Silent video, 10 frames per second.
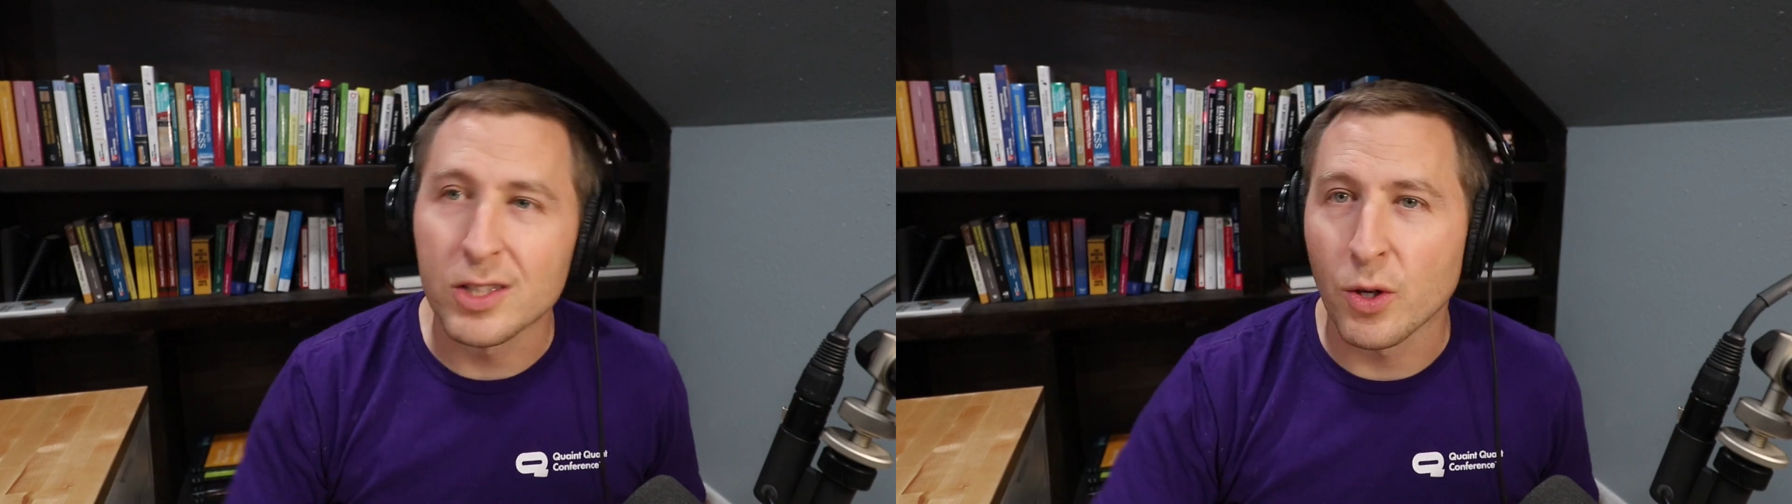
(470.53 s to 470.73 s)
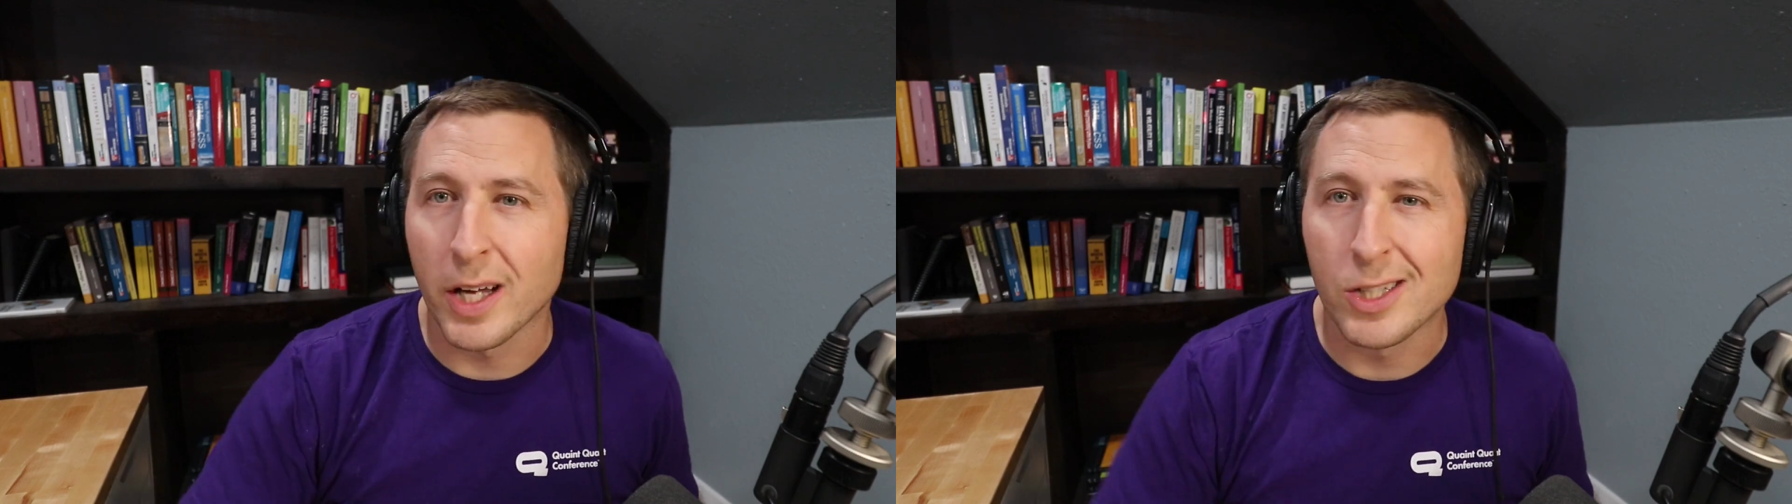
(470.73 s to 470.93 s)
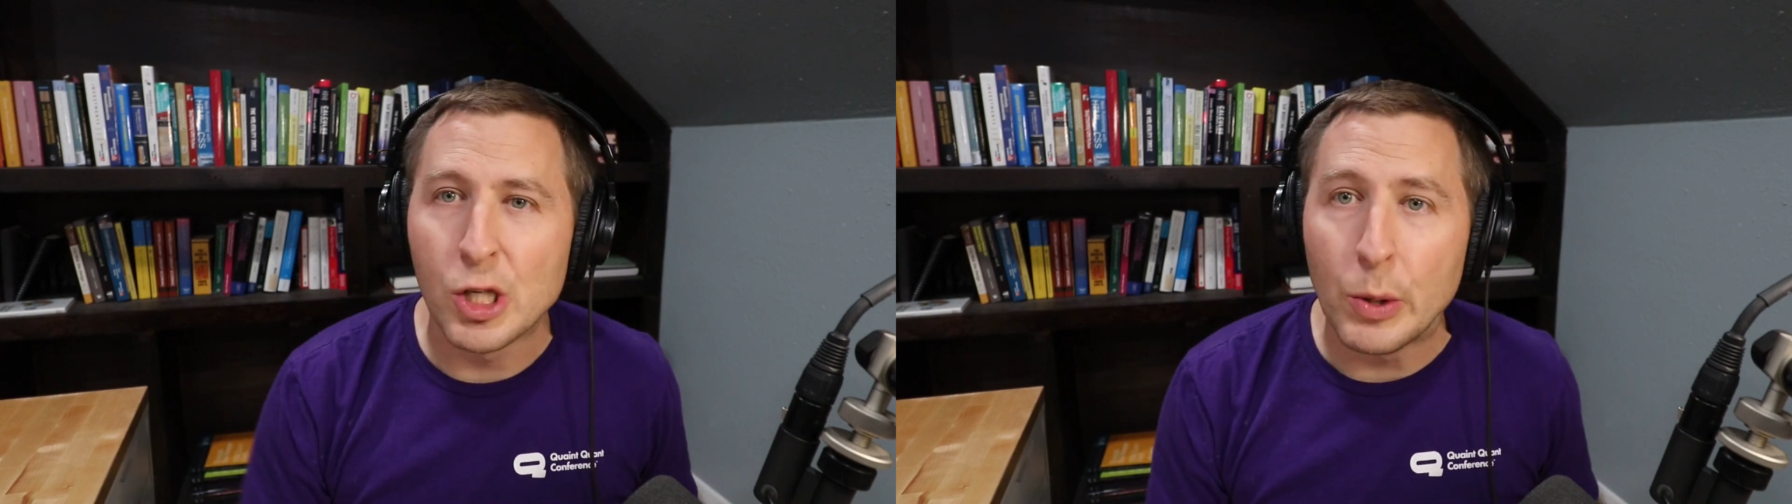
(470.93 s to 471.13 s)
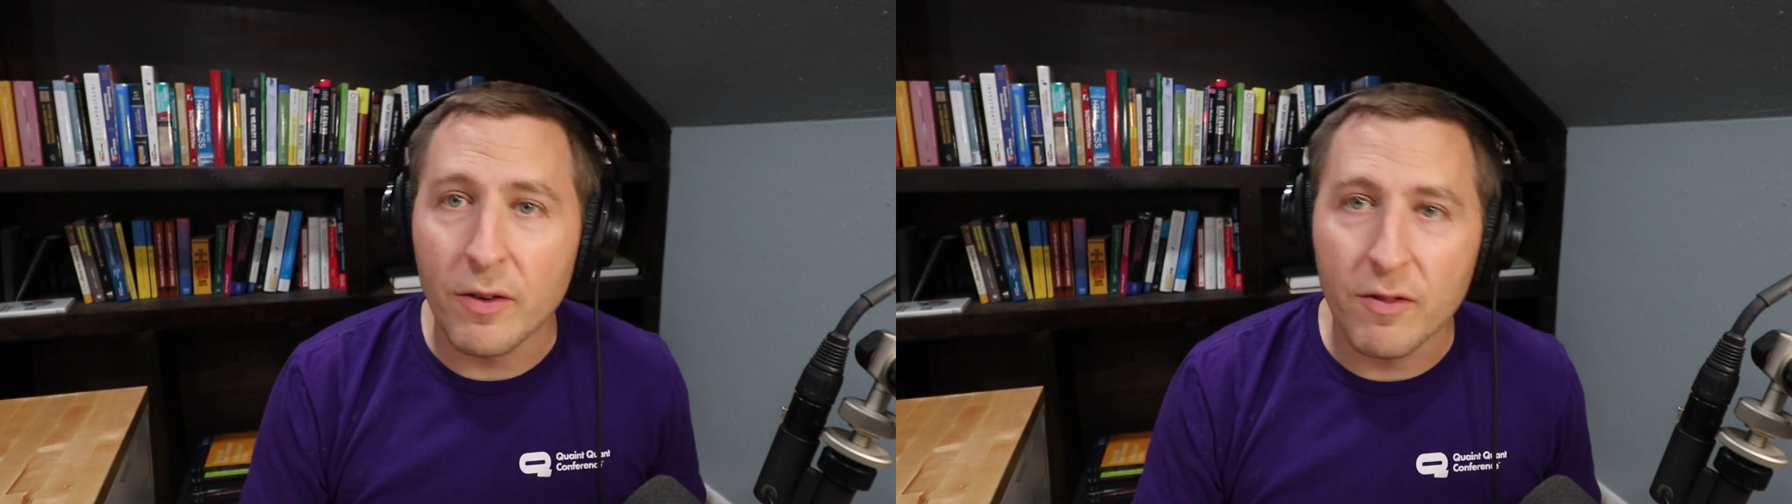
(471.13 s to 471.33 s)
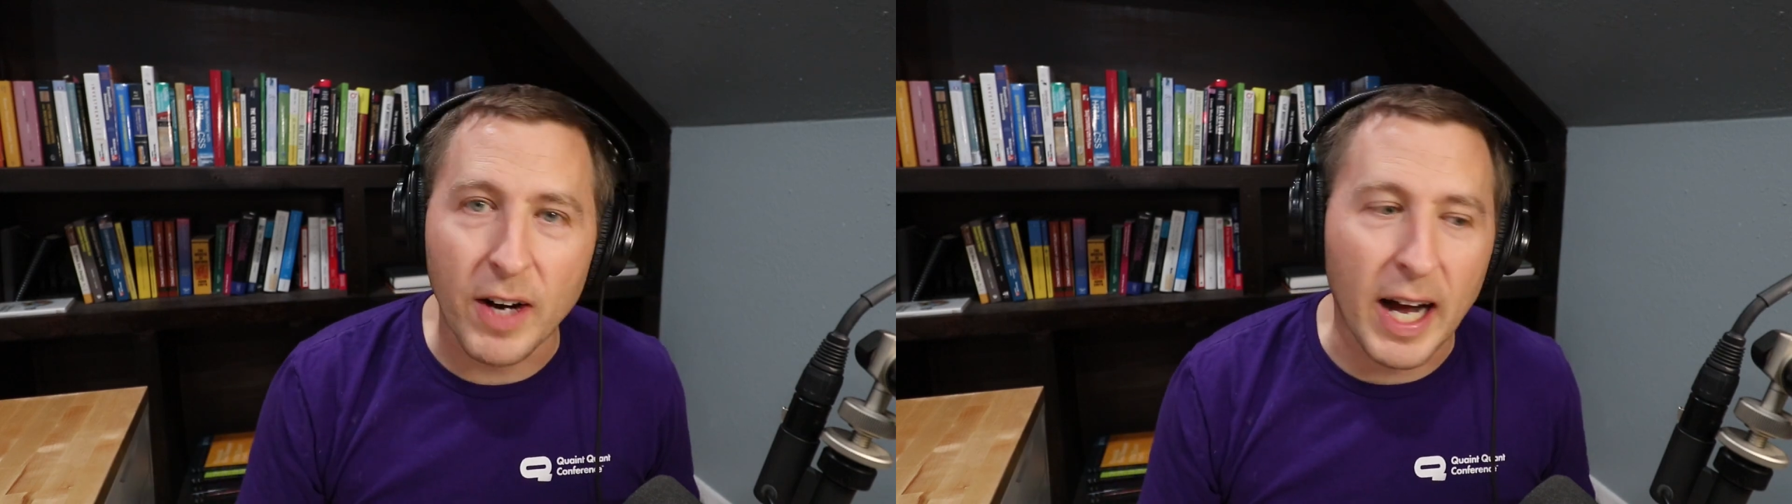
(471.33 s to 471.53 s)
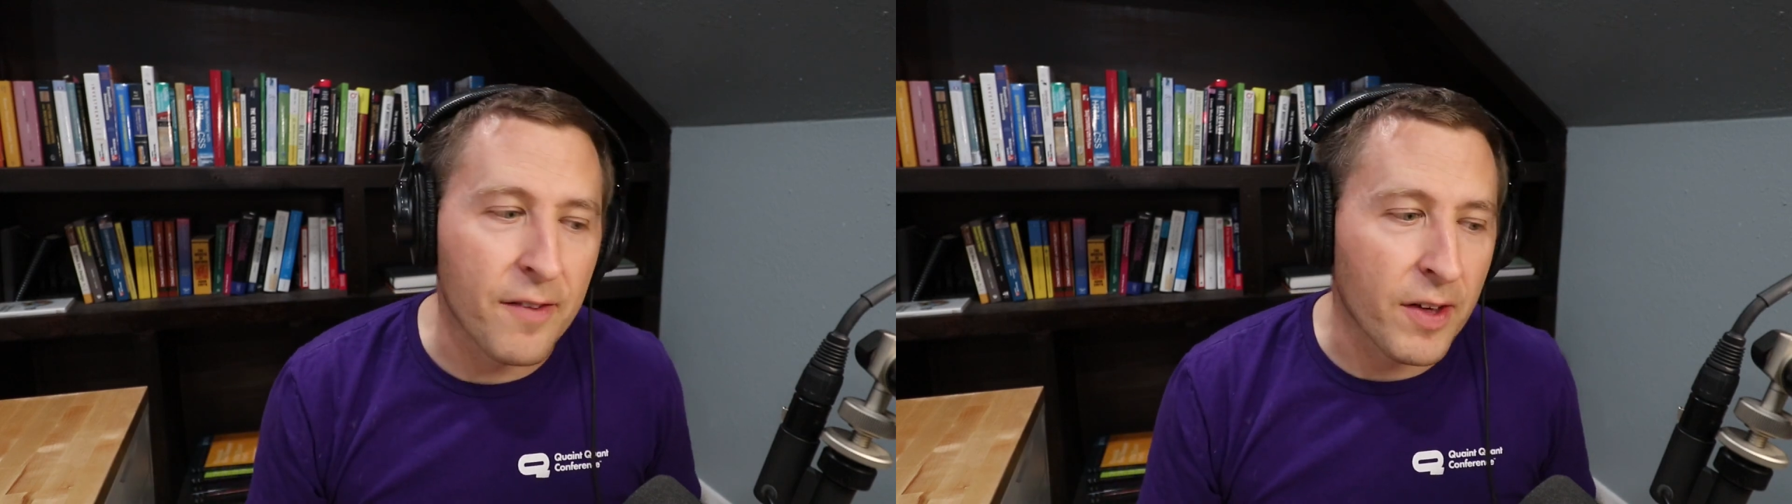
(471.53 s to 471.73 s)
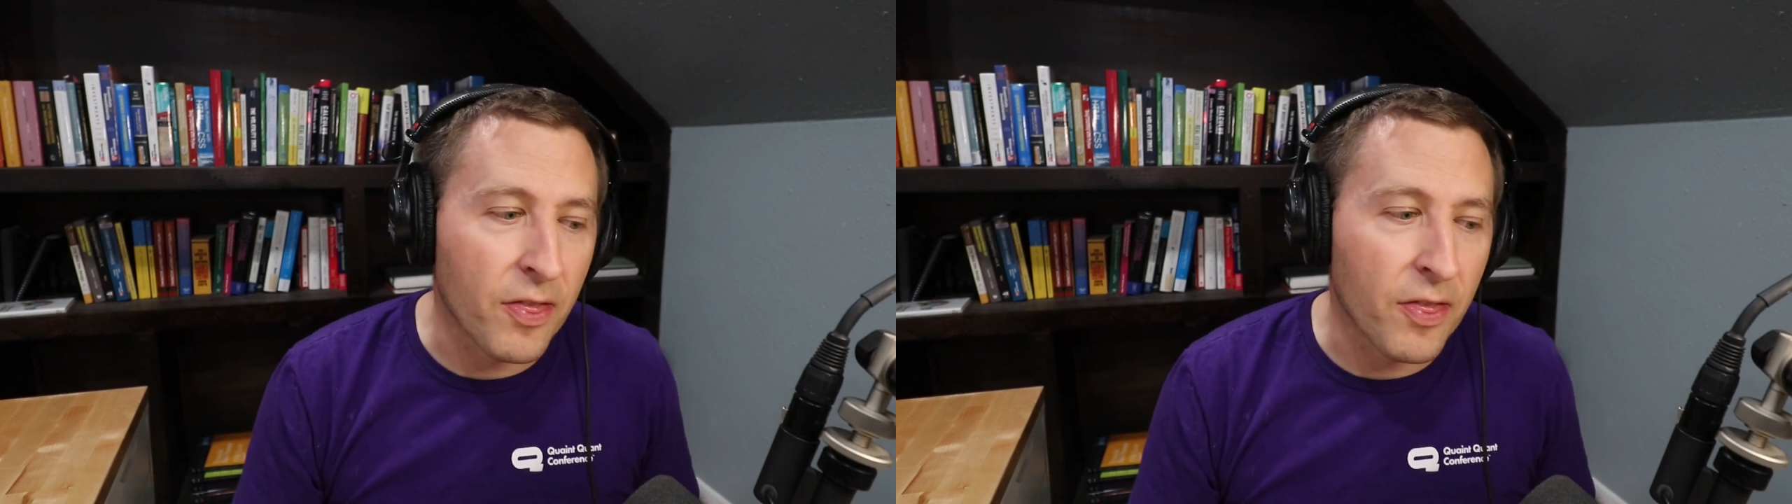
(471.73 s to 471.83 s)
so like 2 and 5,